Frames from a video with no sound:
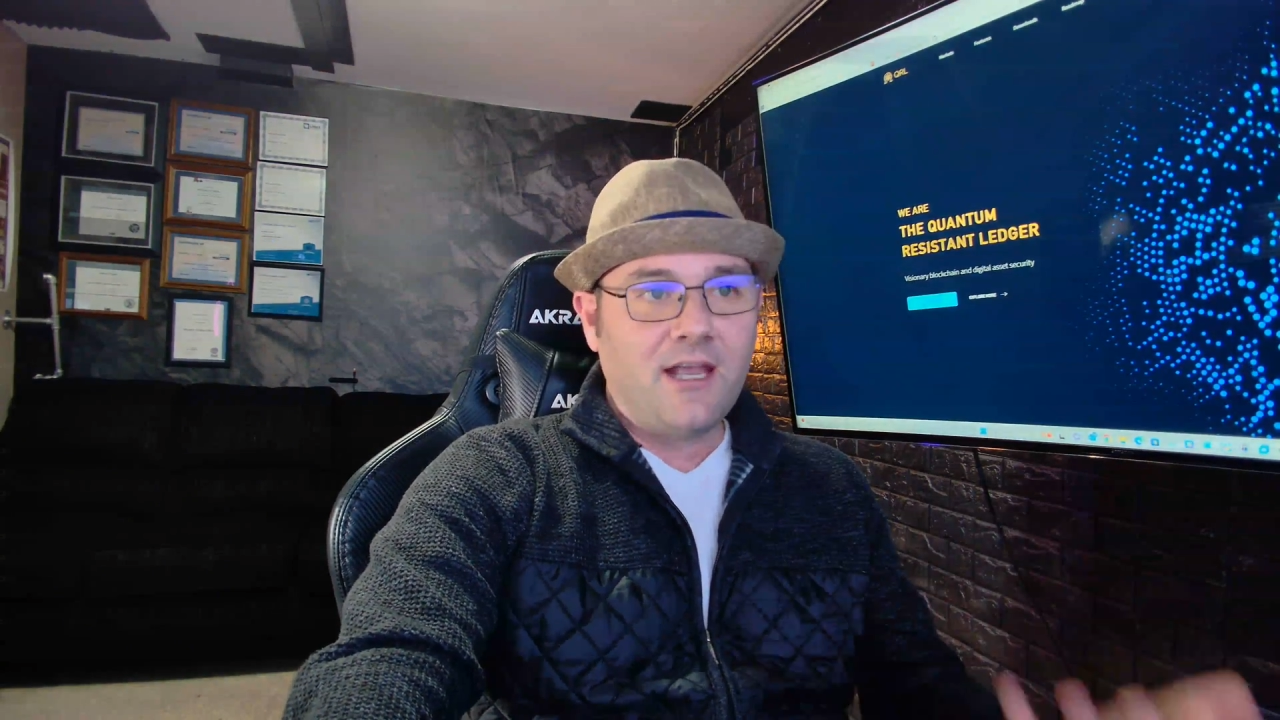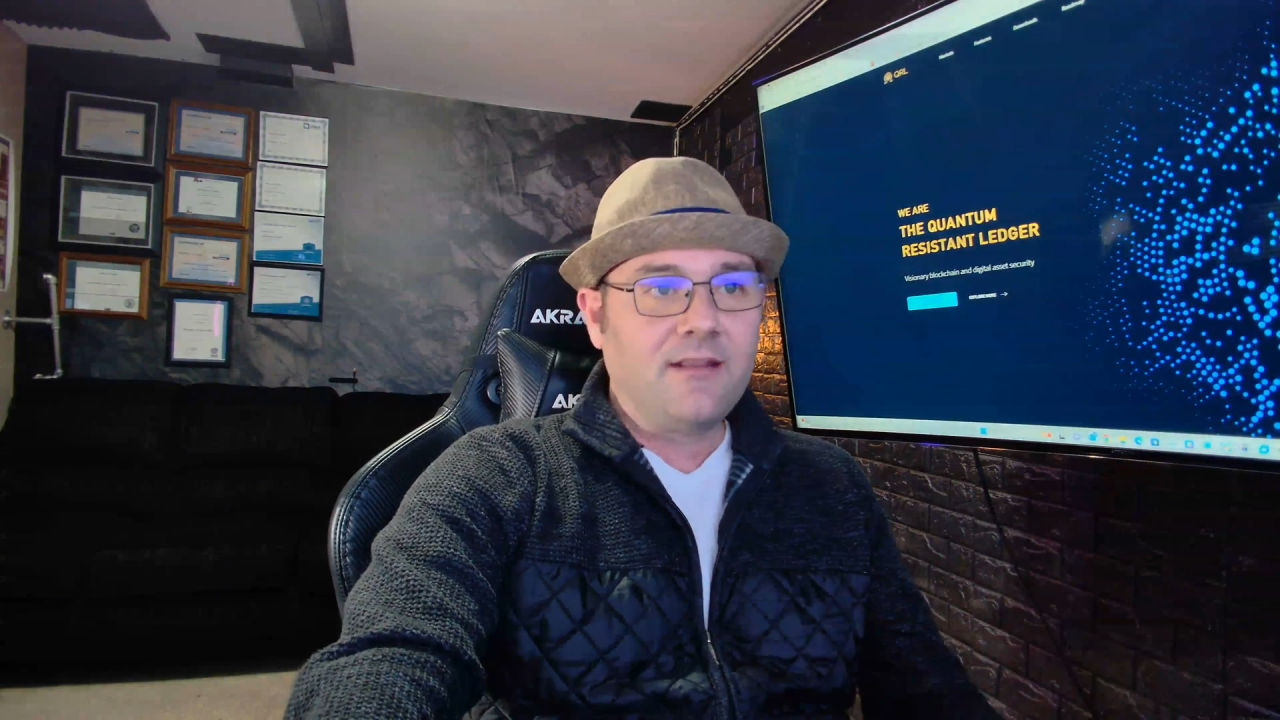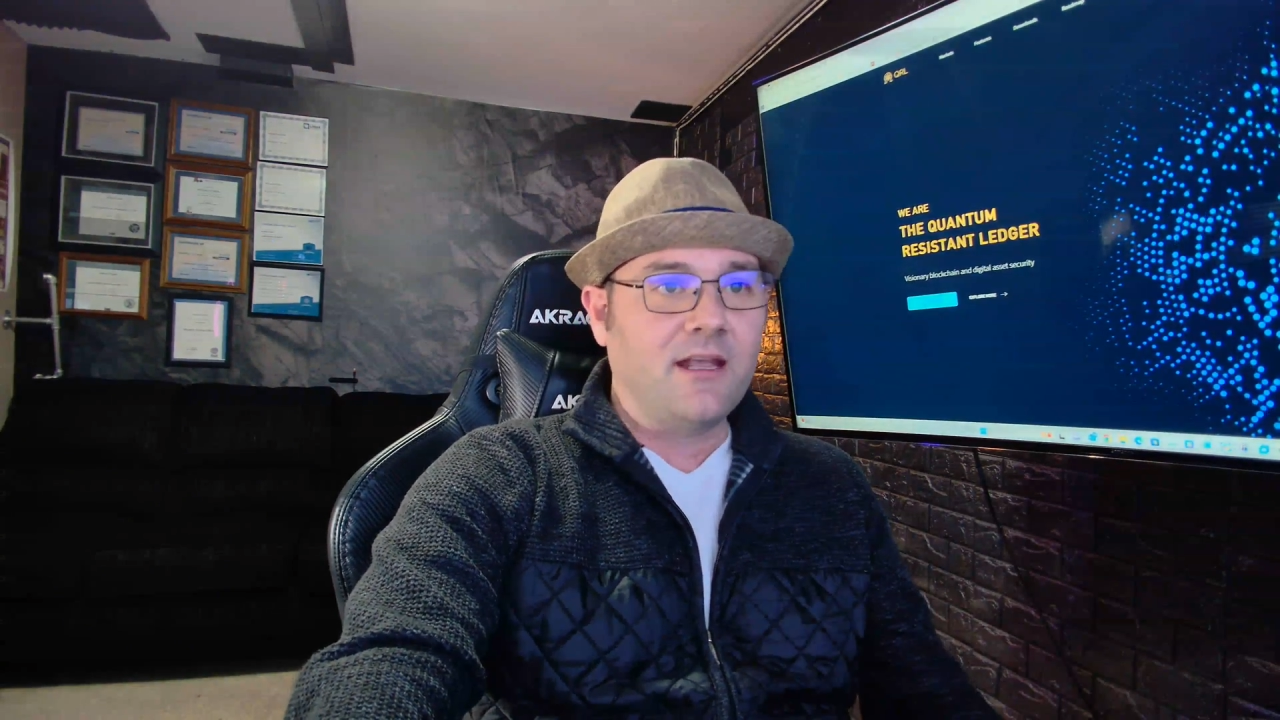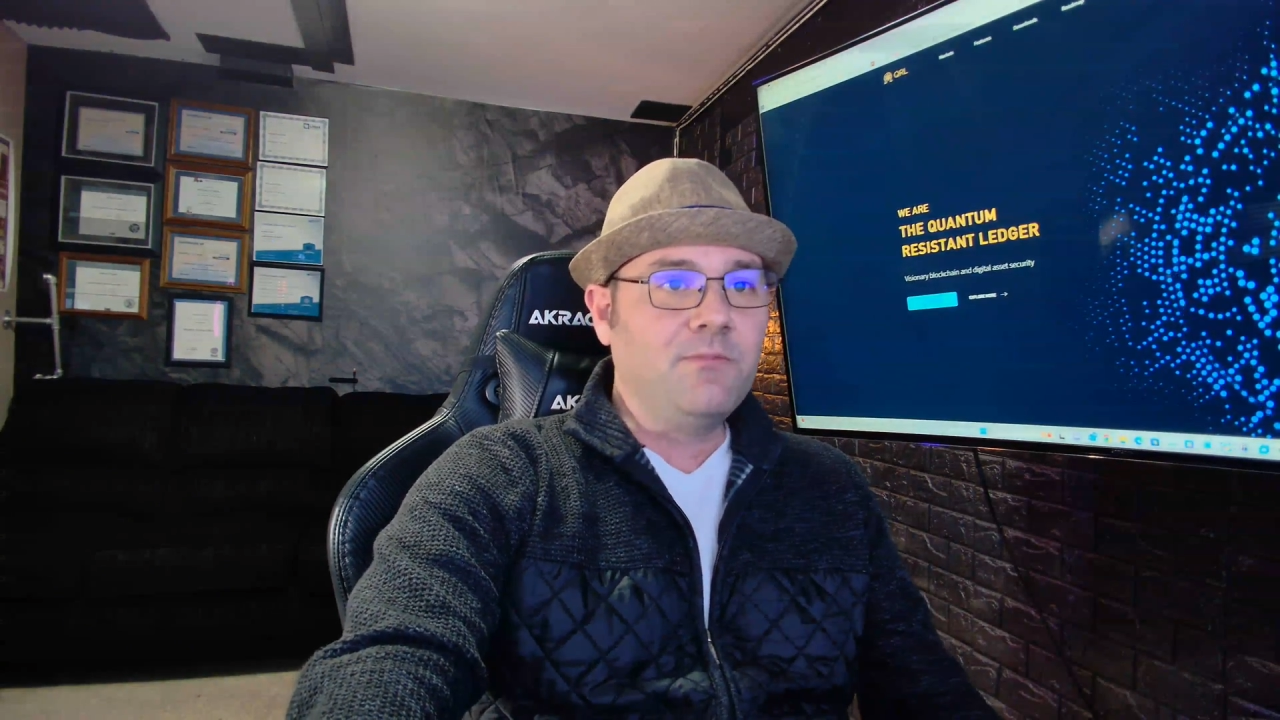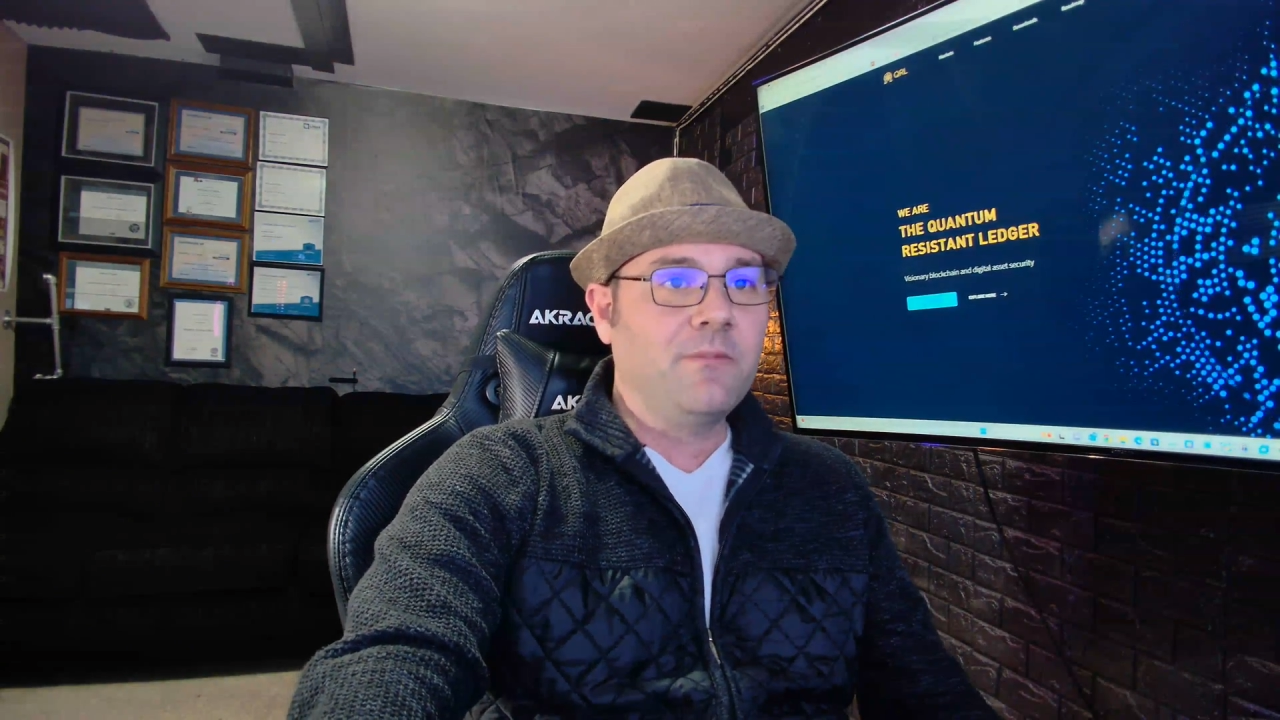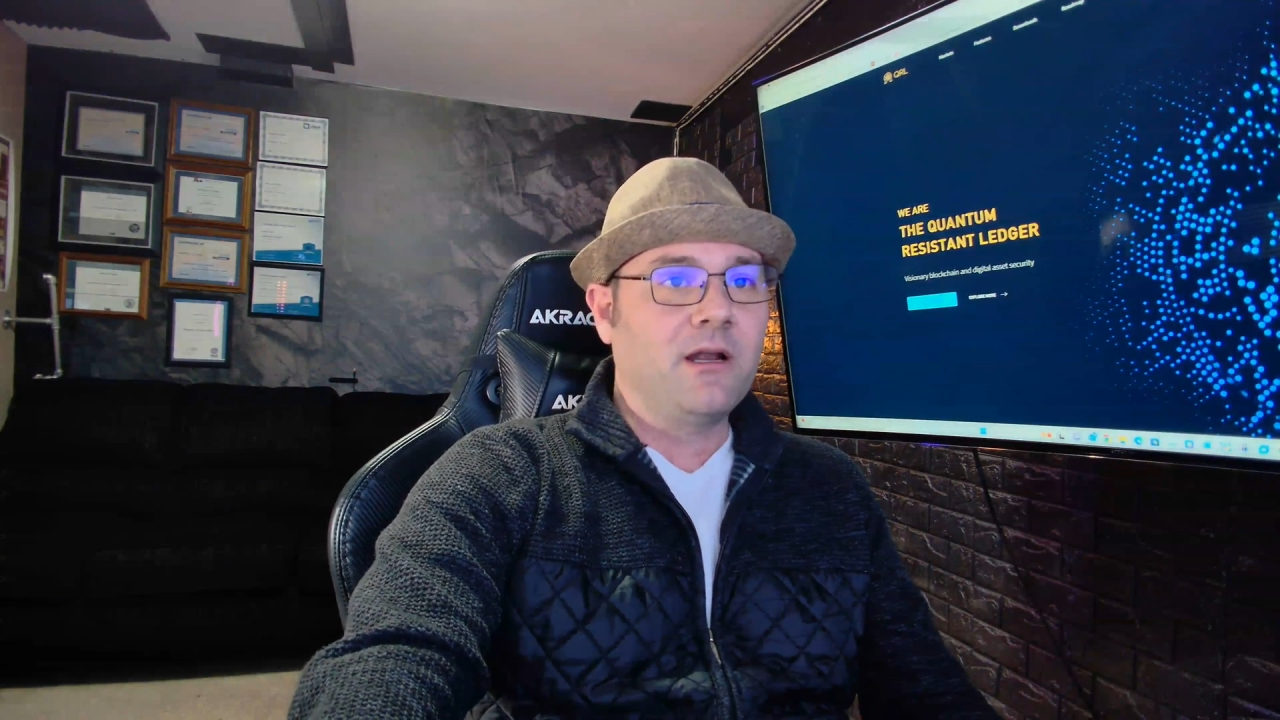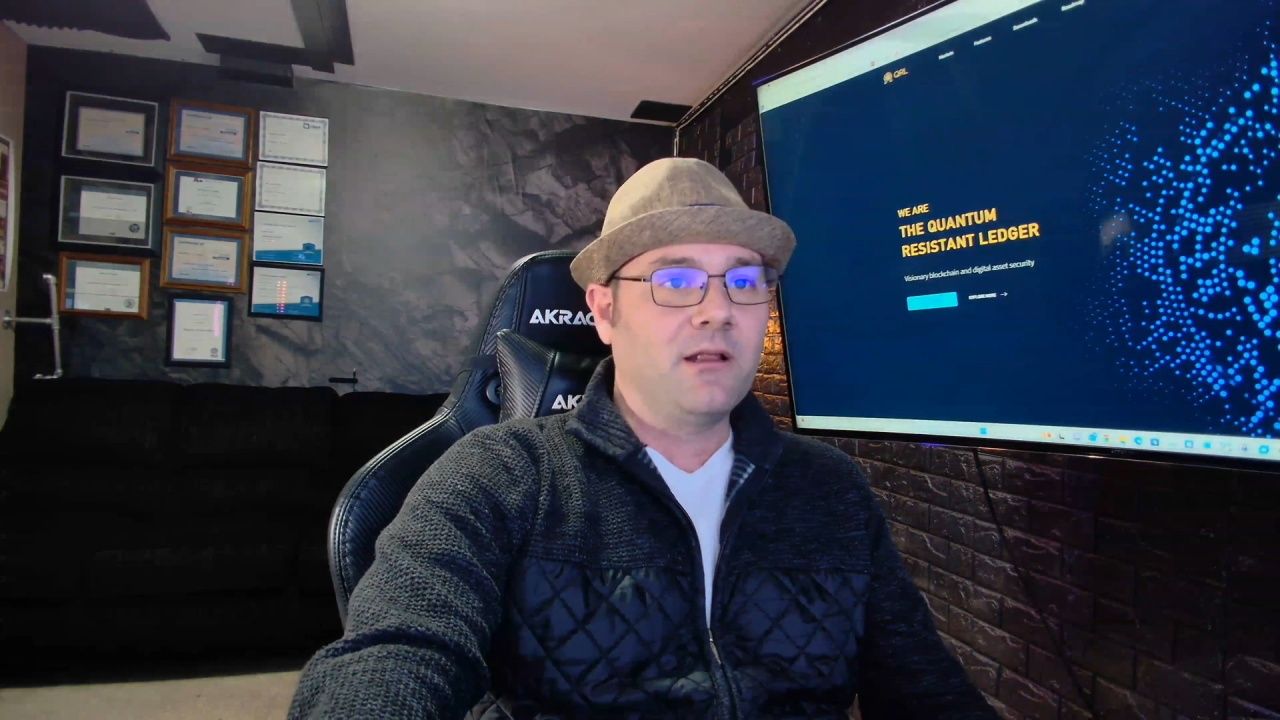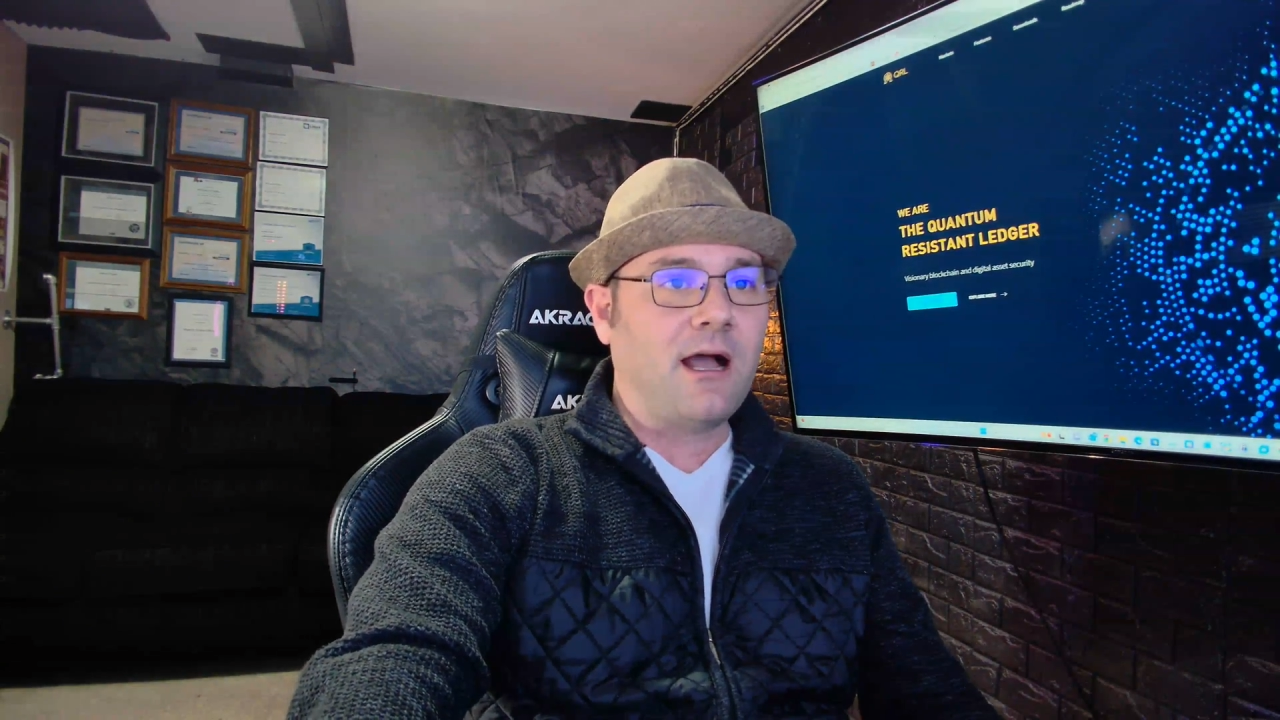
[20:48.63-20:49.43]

to implement?